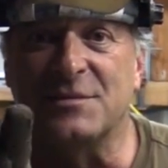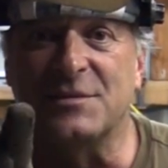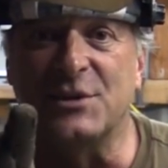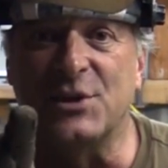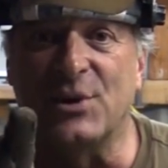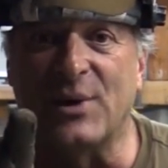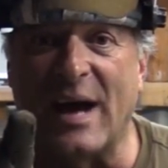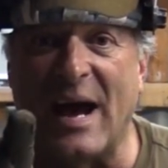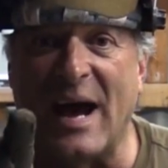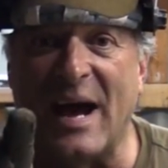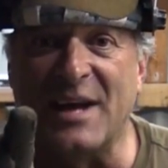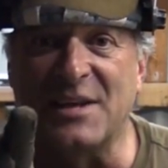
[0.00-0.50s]

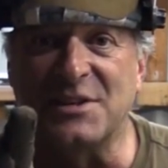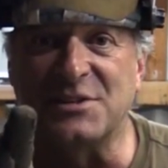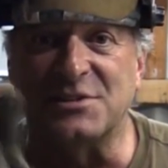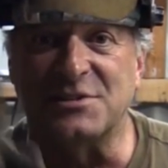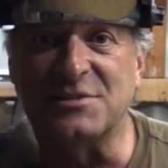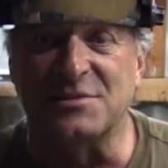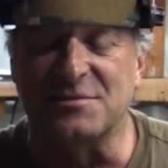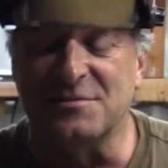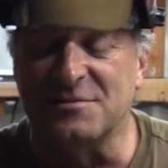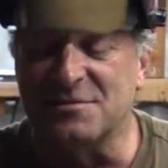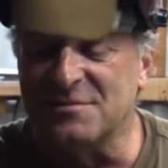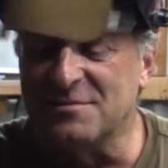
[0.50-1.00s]
You guys,
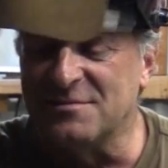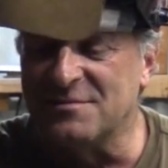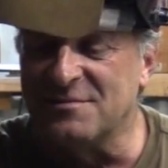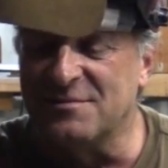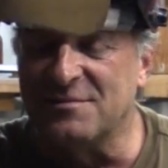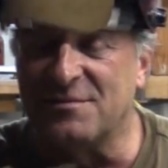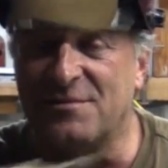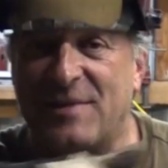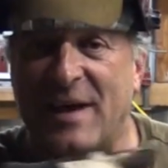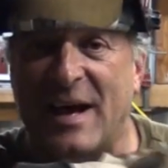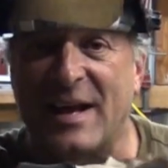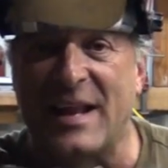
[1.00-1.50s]

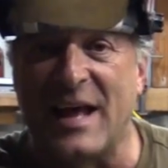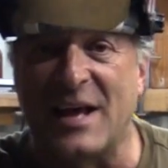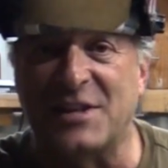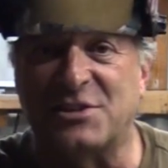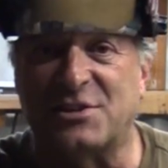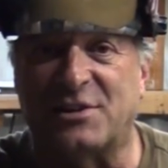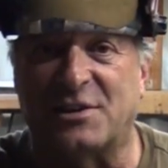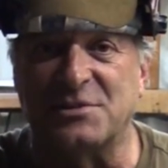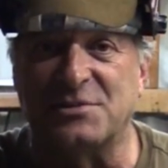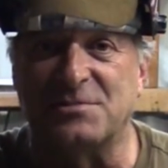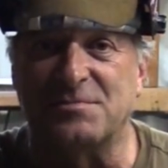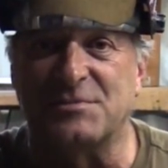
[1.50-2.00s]
find that
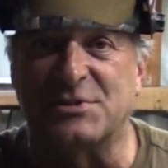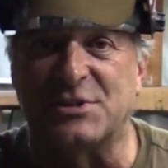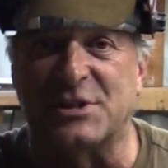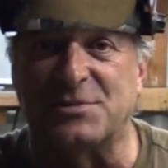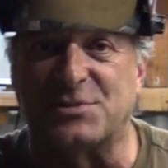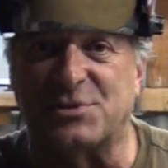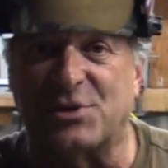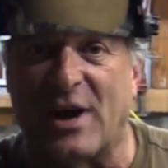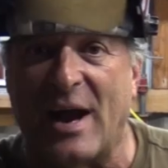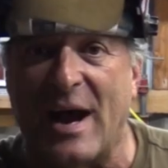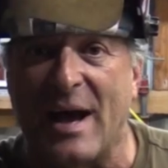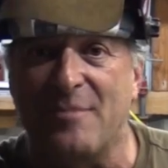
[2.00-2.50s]

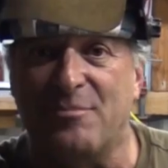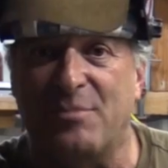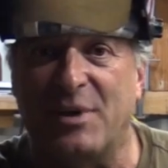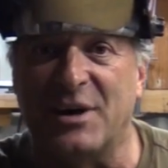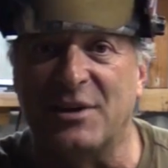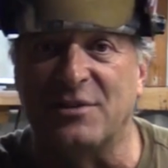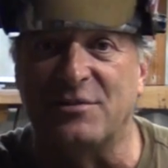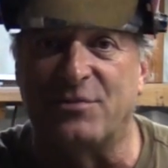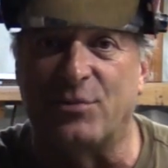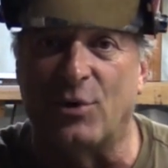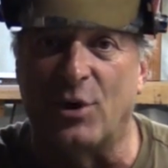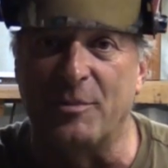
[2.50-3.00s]
subscribe
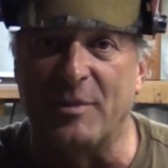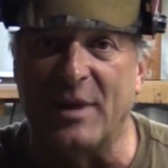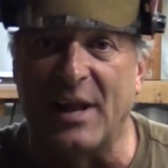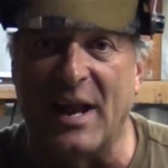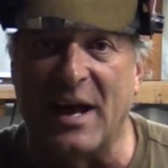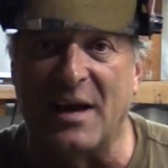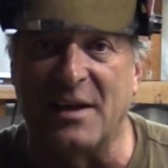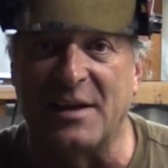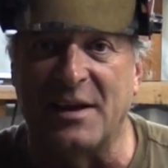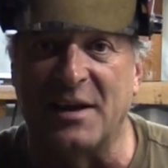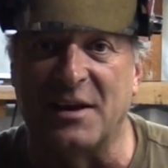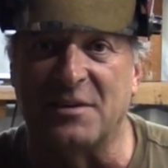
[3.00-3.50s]
button for me
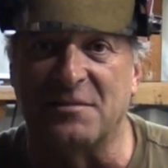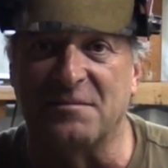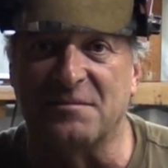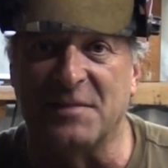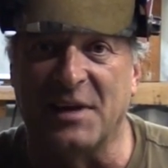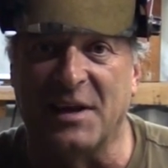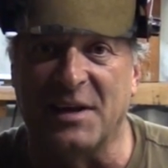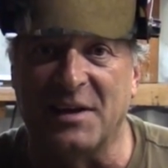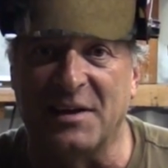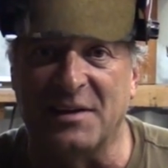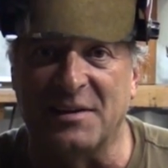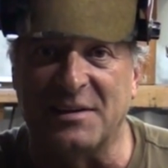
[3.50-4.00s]
down there
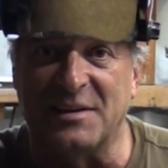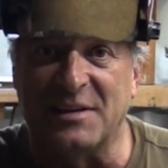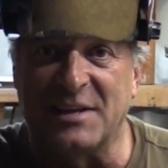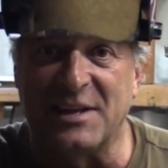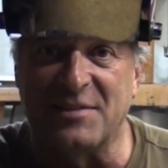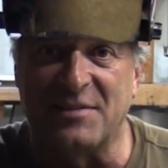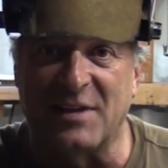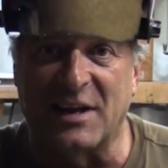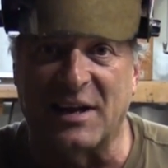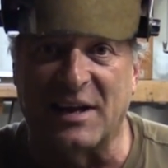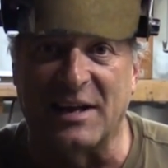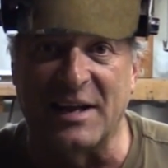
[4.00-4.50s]
and
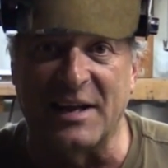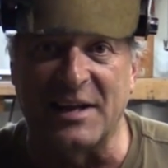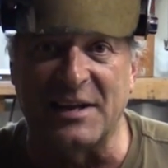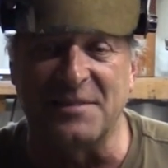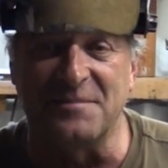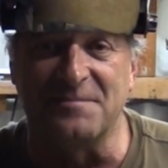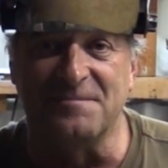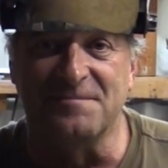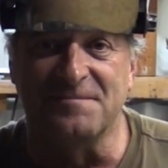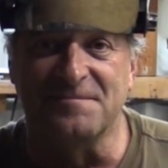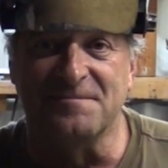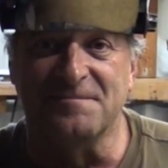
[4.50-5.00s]
give it a click.
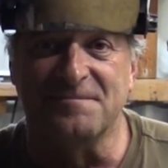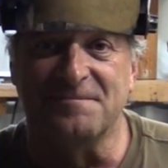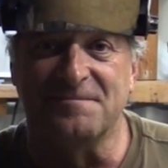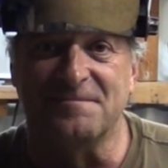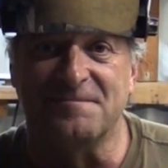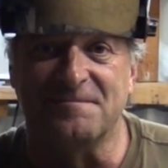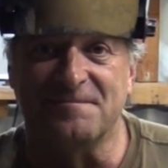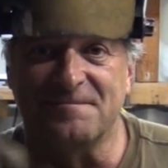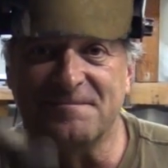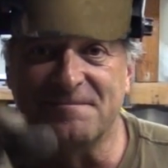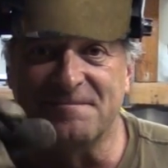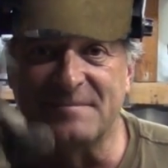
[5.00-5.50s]

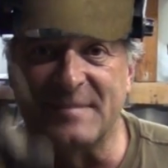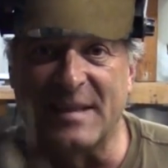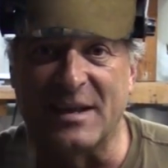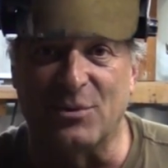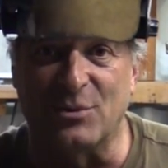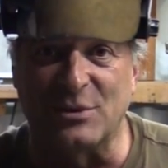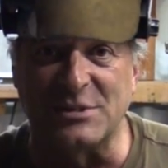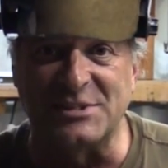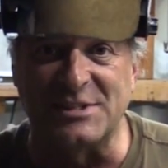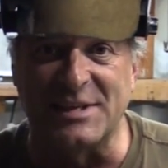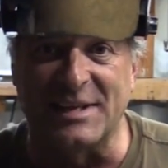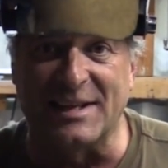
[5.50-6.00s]
And
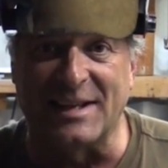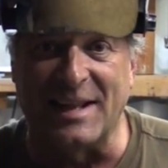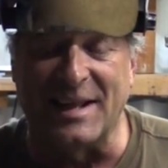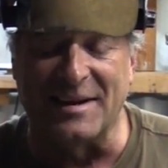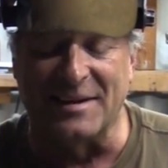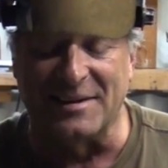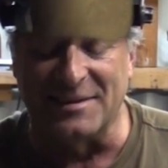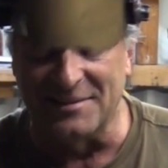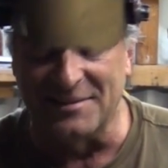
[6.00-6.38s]
we'll see you later.